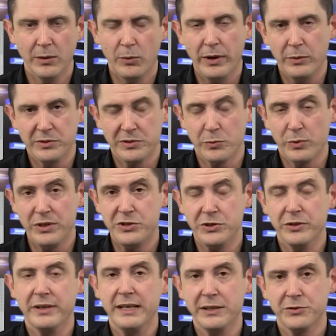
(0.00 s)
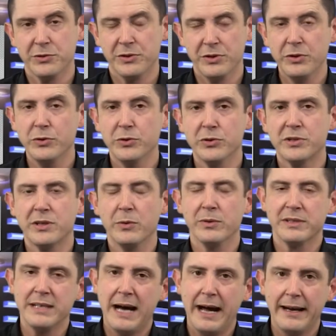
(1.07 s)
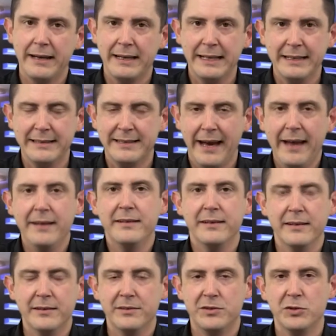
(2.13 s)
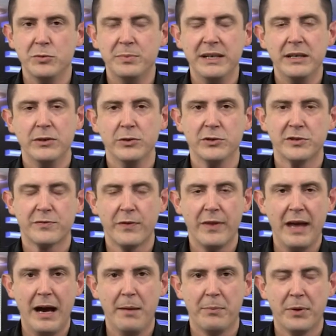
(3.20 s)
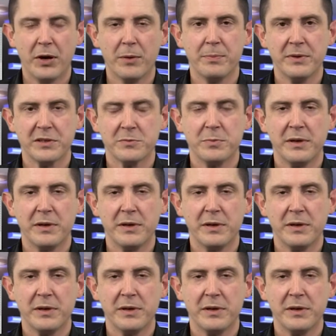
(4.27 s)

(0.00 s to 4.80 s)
When it was originally introduced, it was not intended to be used for that purpose,